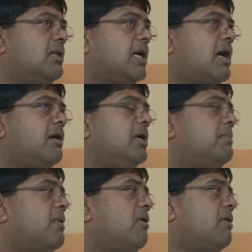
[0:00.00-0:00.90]
the current
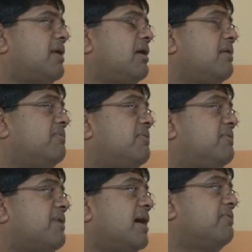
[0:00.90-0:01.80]
amount of
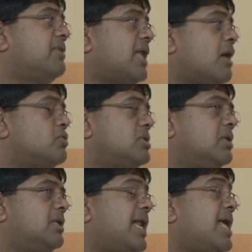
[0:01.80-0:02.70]
155,000